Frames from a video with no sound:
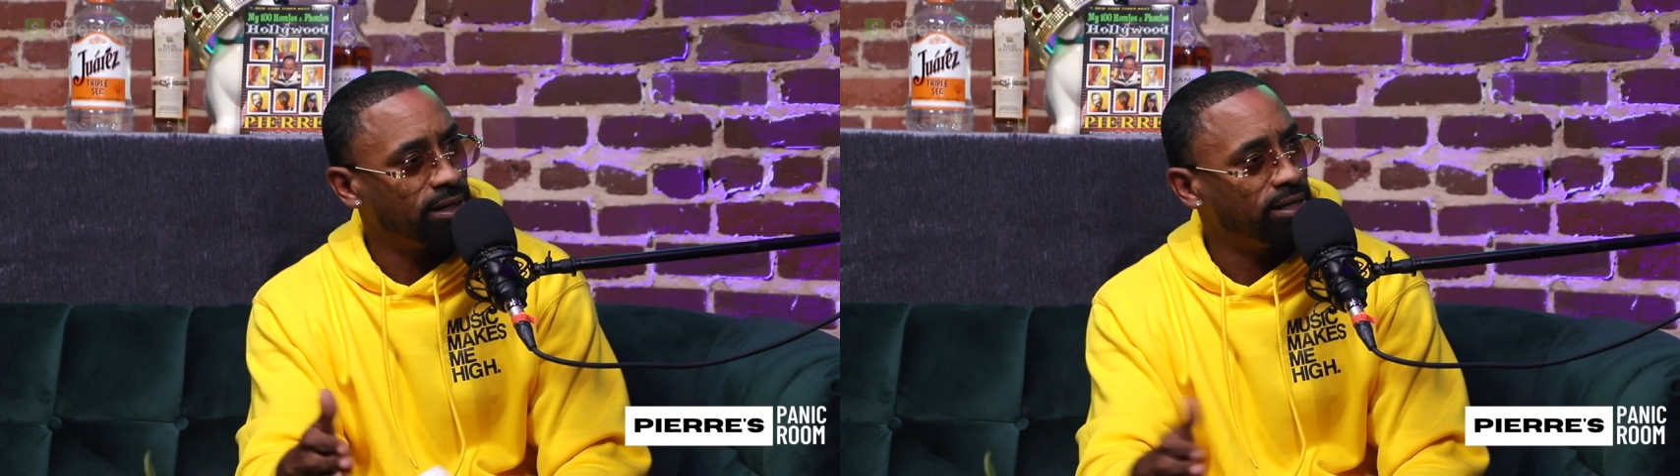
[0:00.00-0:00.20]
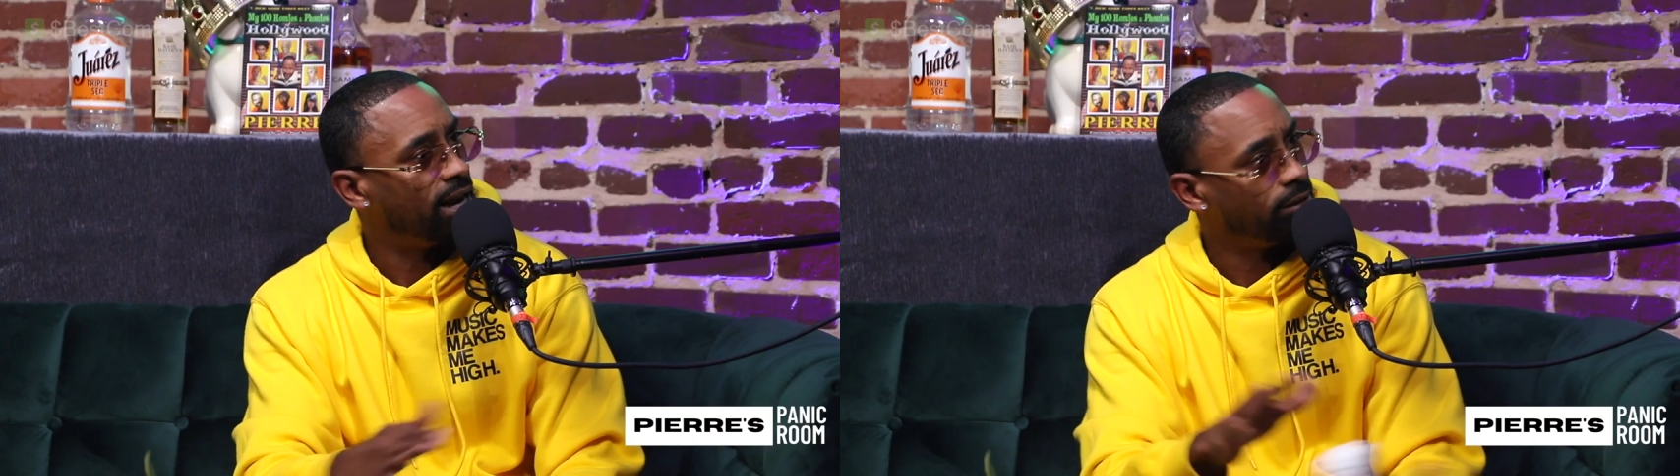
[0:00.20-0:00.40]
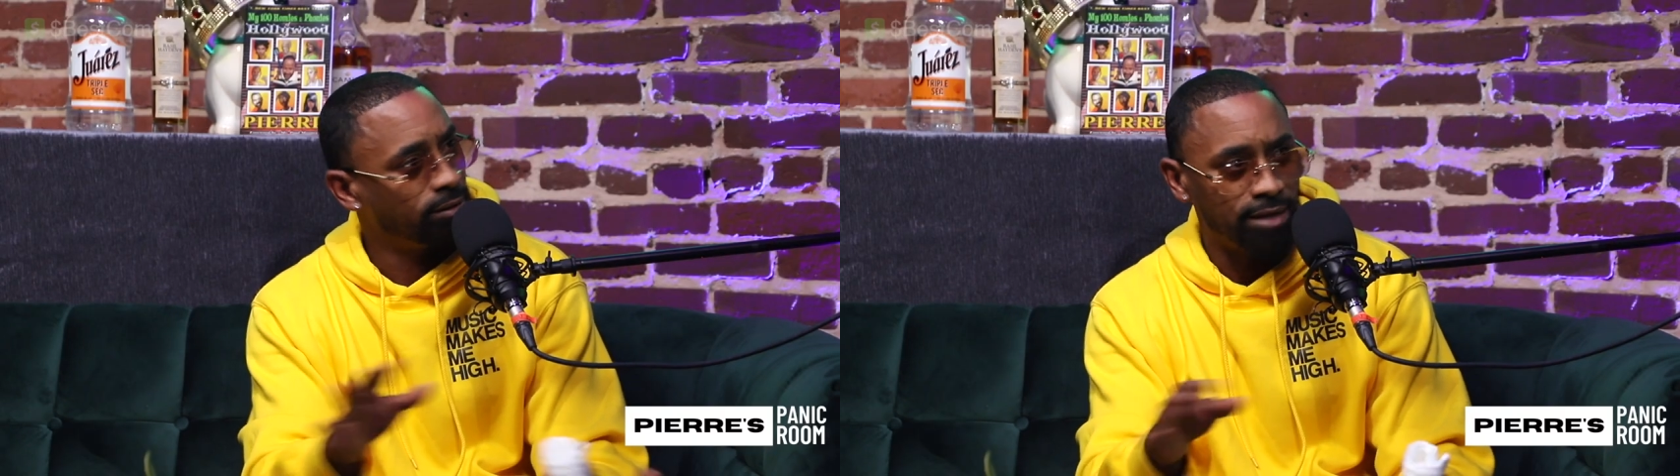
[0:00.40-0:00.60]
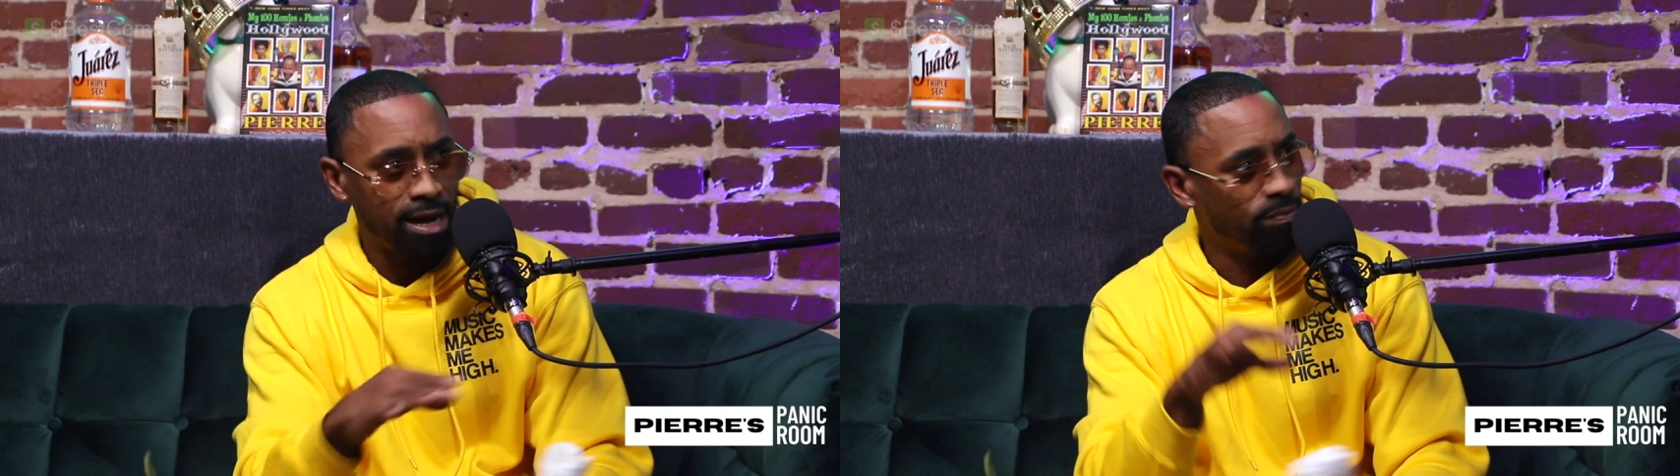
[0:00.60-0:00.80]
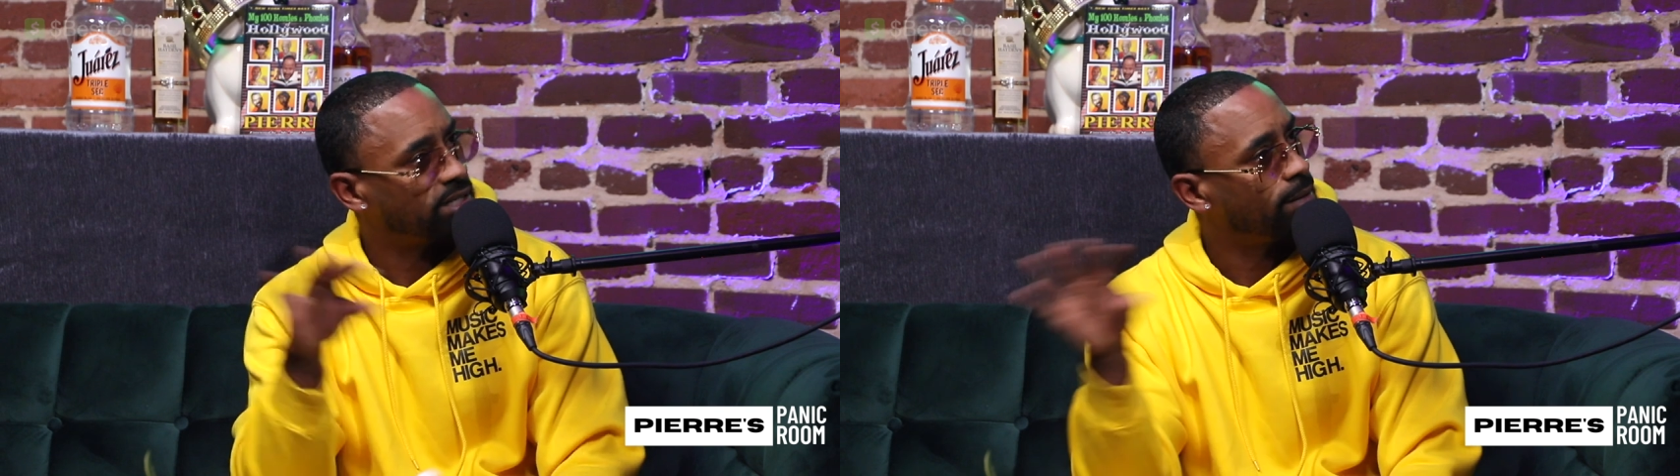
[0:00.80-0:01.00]
and that
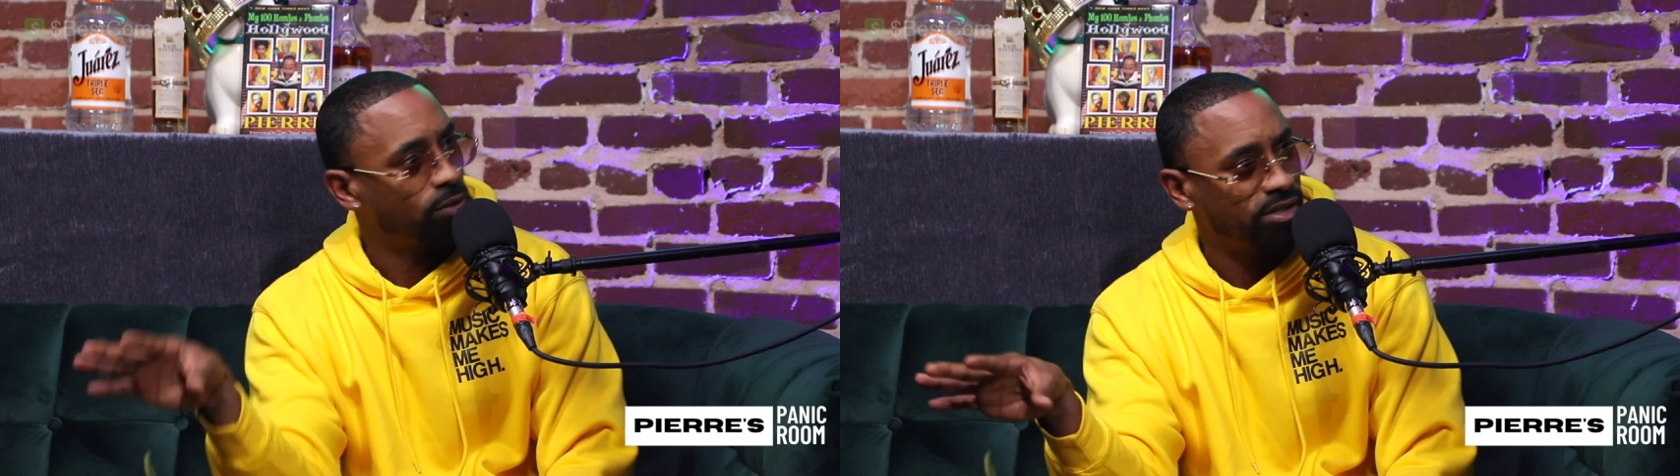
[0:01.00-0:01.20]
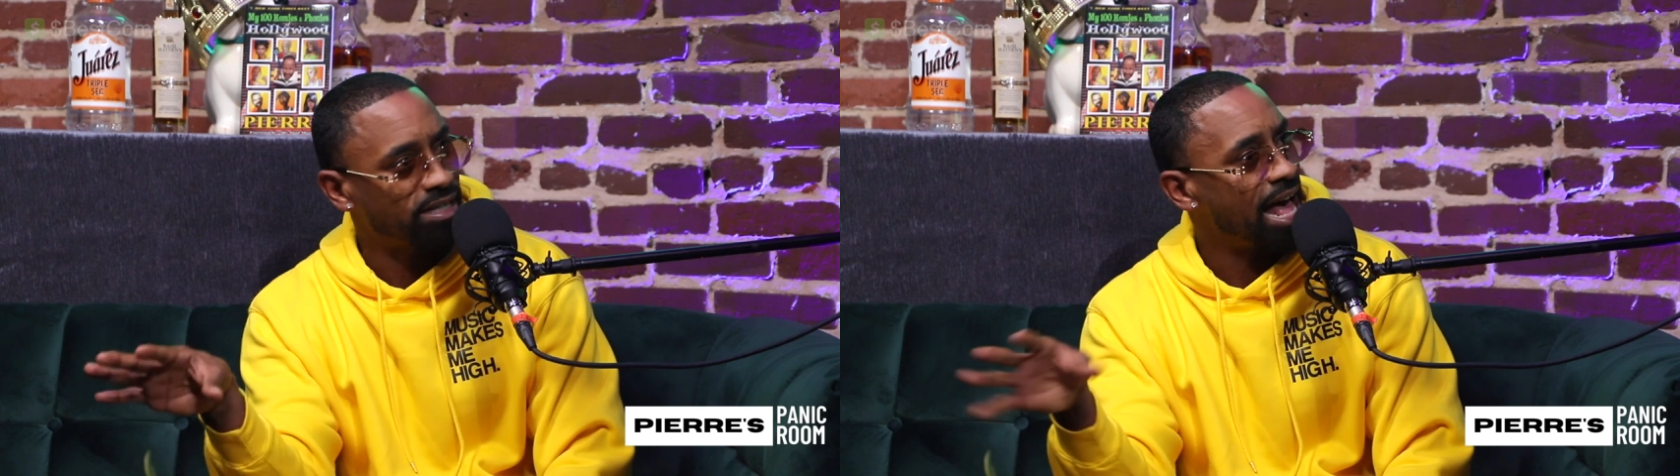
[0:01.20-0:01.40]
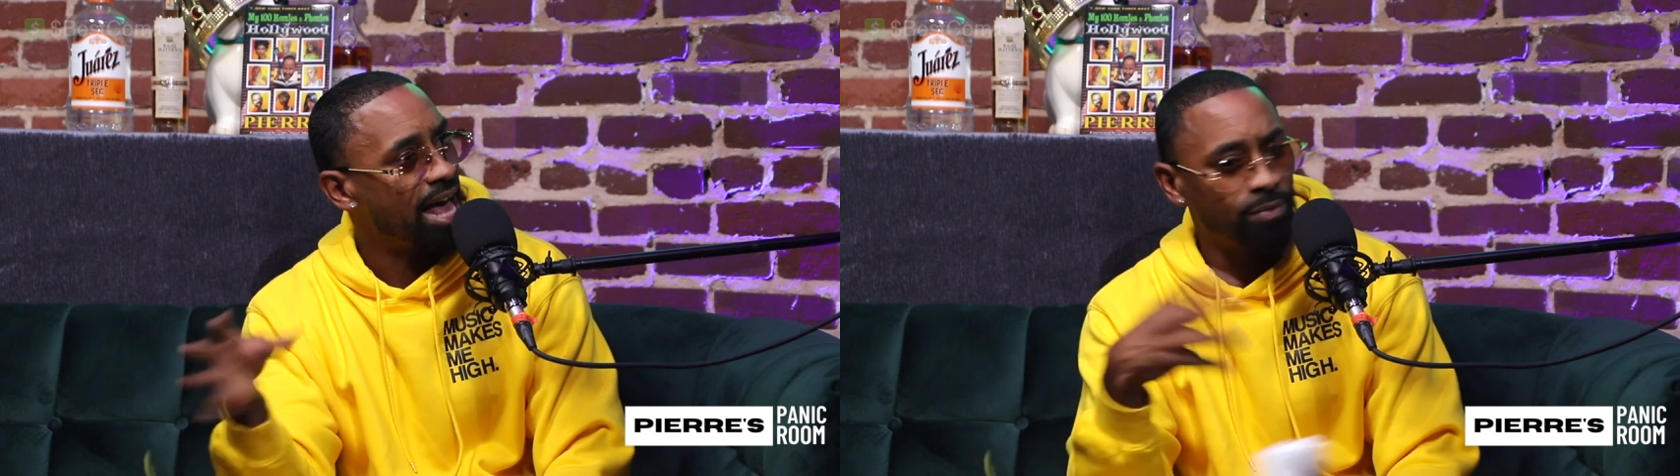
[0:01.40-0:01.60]
that was something on the side,